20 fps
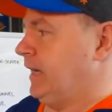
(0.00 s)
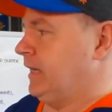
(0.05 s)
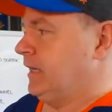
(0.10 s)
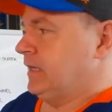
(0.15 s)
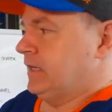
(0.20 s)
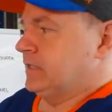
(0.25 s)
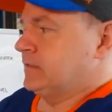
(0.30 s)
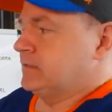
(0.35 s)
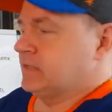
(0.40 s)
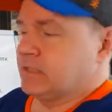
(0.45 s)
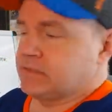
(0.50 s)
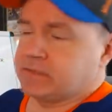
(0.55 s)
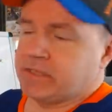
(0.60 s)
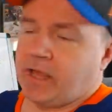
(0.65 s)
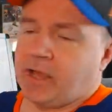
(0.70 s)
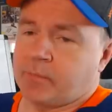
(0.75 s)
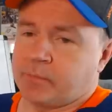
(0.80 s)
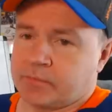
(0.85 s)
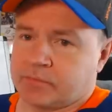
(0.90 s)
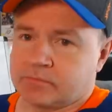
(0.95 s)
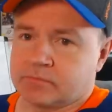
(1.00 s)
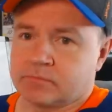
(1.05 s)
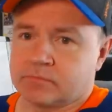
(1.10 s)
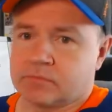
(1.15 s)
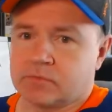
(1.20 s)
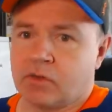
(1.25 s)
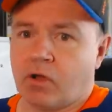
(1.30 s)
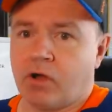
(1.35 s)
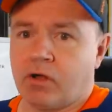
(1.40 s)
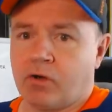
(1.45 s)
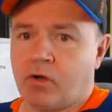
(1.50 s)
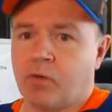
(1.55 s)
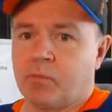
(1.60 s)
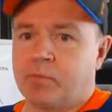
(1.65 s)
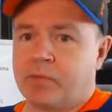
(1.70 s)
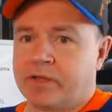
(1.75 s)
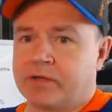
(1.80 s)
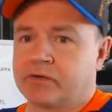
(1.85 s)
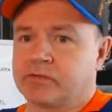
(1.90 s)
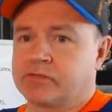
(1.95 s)
It does happen. Not all
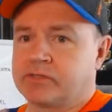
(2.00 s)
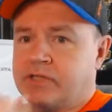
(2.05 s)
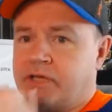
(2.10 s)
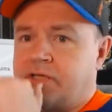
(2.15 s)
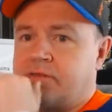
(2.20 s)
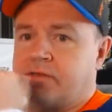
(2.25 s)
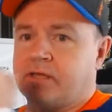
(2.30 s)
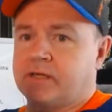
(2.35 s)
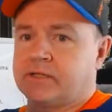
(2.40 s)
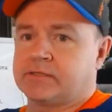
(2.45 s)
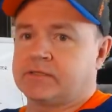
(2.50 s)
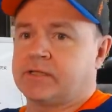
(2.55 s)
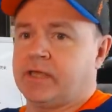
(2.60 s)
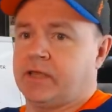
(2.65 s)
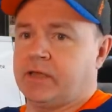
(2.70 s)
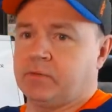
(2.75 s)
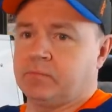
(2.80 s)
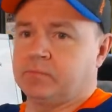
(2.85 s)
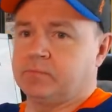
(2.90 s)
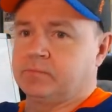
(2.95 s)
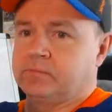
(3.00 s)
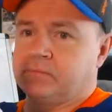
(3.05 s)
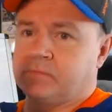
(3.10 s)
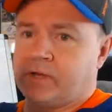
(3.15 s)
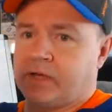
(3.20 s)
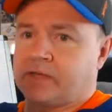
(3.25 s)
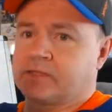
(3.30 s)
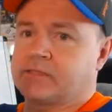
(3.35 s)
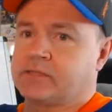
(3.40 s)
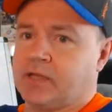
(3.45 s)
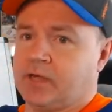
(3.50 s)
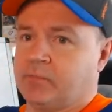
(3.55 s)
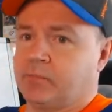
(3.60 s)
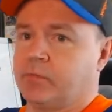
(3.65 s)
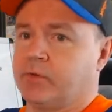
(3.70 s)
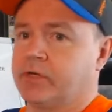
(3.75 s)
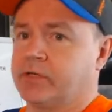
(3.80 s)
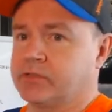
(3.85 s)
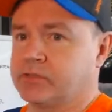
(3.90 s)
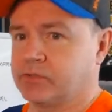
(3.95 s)
players take that same next step,
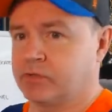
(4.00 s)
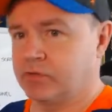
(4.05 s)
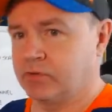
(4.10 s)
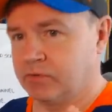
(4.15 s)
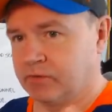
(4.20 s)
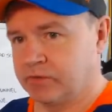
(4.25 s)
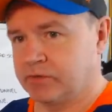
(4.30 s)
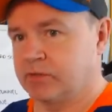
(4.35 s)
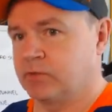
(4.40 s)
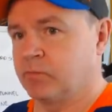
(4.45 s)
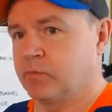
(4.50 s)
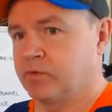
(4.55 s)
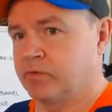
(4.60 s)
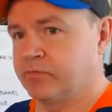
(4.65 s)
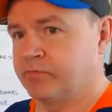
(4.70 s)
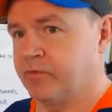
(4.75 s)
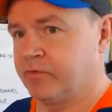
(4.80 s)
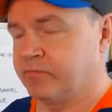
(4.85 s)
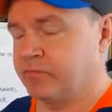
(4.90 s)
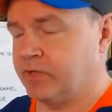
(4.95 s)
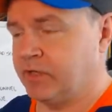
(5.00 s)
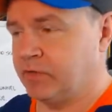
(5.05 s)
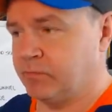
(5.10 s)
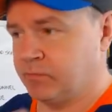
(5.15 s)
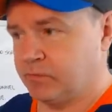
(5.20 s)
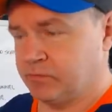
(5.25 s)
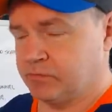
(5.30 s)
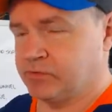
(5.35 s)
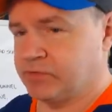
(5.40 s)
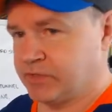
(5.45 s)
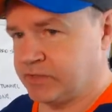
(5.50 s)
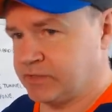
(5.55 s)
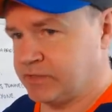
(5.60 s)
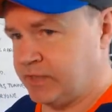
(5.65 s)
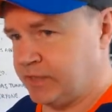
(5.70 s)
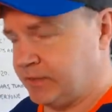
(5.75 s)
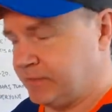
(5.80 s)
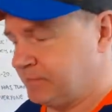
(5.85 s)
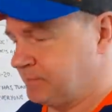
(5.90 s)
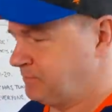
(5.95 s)
right? So you look at them when they're 15, when they're
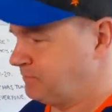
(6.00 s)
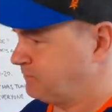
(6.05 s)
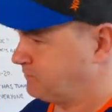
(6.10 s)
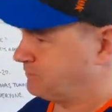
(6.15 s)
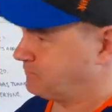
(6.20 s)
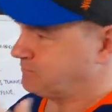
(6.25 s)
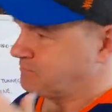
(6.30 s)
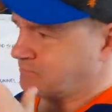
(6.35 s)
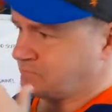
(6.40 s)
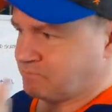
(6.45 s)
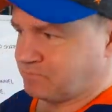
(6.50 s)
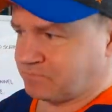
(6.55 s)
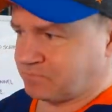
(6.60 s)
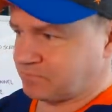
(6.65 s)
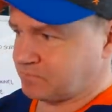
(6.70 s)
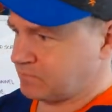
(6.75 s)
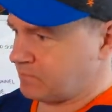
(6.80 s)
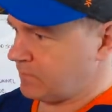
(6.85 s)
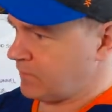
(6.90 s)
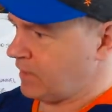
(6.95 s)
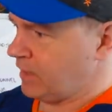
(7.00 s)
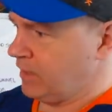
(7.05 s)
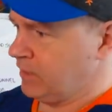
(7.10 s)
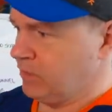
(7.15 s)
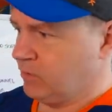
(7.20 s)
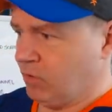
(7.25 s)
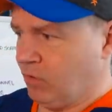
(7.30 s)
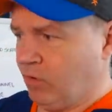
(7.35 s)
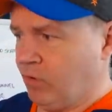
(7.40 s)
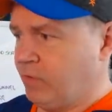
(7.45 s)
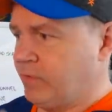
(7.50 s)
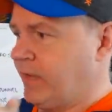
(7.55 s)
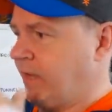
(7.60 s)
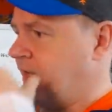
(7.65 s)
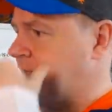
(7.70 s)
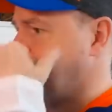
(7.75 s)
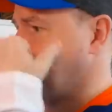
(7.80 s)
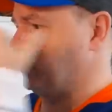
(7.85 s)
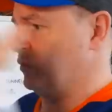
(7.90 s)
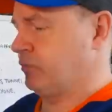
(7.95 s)
16, and you go,
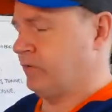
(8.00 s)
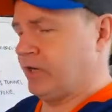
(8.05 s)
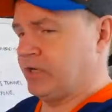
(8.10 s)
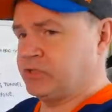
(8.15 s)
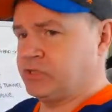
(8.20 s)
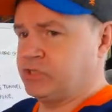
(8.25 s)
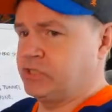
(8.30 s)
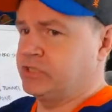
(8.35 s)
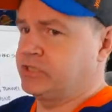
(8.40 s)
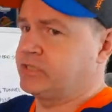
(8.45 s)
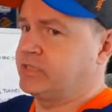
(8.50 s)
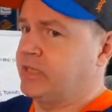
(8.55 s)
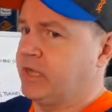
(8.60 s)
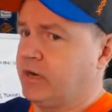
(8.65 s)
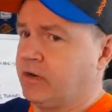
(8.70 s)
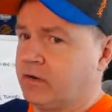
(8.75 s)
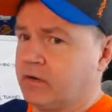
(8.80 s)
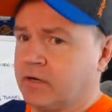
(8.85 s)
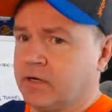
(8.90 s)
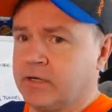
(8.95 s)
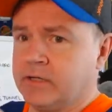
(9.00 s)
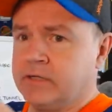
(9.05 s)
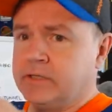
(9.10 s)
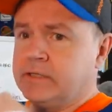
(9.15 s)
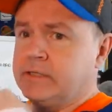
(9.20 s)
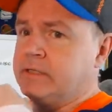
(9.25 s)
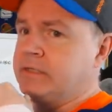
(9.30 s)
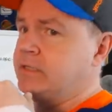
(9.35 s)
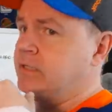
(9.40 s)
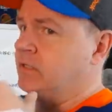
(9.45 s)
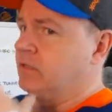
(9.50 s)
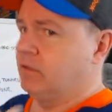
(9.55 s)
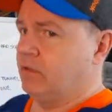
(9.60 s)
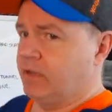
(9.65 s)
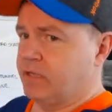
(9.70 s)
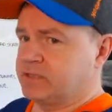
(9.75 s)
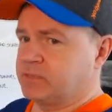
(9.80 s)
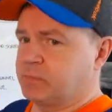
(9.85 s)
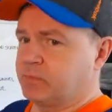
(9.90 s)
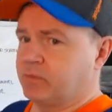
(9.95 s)
okay, progression is there.
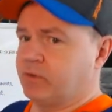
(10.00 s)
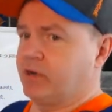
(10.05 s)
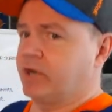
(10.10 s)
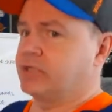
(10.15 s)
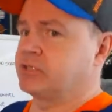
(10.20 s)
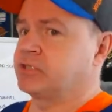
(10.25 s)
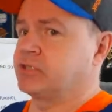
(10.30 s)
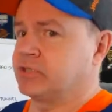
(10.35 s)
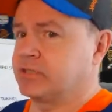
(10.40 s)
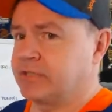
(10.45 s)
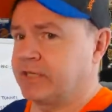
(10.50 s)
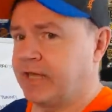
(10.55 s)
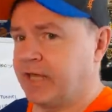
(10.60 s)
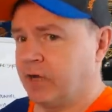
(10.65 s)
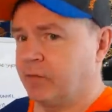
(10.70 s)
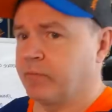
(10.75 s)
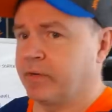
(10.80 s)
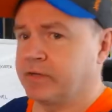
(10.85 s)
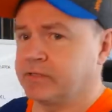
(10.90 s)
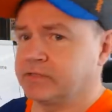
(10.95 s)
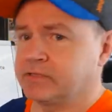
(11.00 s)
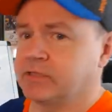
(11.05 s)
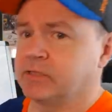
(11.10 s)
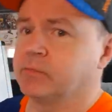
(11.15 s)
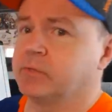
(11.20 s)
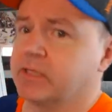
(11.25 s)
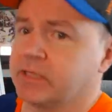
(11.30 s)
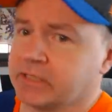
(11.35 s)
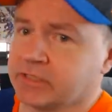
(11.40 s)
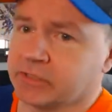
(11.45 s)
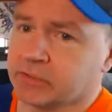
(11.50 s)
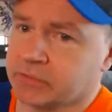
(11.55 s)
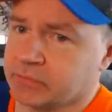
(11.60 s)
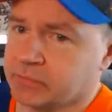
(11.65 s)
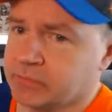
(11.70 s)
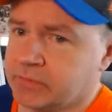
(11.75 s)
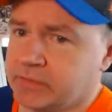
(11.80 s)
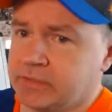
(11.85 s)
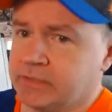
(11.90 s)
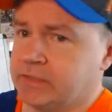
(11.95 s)
Lots of progression. Can't wait to see what he can
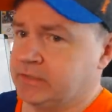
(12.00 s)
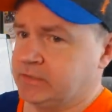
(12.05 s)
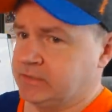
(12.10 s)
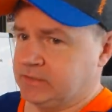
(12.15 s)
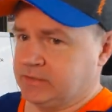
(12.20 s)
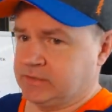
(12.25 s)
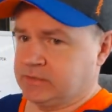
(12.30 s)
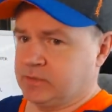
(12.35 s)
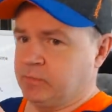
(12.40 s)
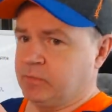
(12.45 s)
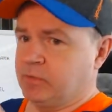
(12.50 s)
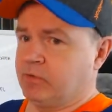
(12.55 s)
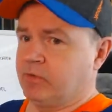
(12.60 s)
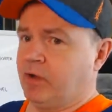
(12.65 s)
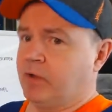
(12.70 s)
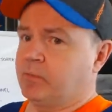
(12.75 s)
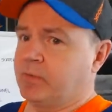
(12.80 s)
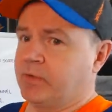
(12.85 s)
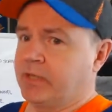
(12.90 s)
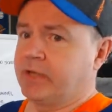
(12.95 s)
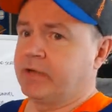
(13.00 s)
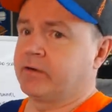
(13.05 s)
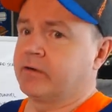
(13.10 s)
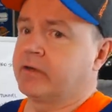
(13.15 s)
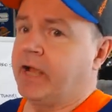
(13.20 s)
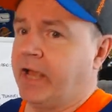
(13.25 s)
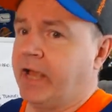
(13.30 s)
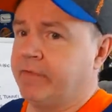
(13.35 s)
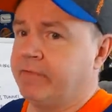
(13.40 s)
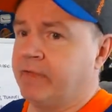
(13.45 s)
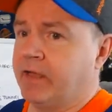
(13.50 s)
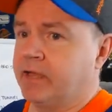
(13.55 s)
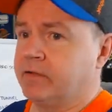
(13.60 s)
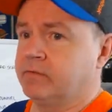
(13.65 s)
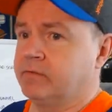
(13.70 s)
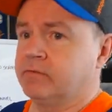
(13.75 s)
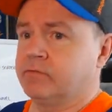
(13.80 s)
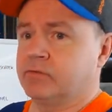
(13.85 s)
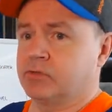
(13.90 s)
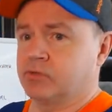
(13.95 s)
do this is going to be a great player. And
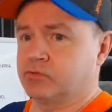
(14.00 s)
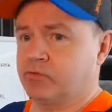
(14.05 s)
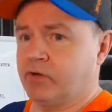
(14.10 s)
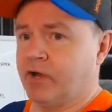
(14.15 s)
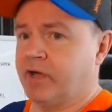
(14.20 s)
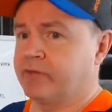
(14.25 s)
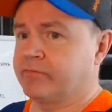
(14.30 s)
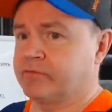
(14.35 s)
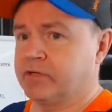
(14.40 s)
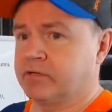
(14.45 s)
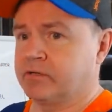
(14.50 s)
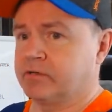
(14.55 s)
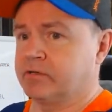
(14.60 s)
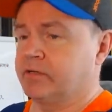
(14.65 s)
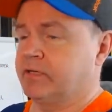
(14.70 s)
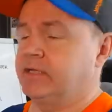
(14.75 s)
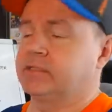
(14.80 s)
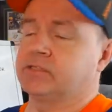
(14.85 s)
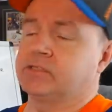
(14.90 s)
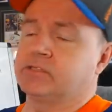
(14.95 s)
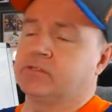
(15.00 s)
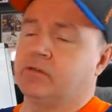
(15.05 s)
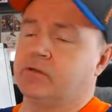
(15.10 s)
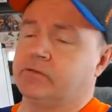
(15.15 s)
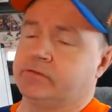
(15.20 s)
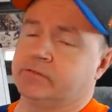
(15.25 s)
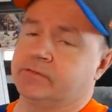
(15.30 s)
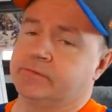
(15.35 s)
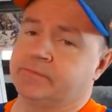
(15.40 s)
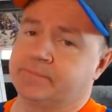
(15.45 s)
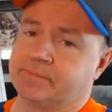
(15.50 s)
then their draft year, it stalls.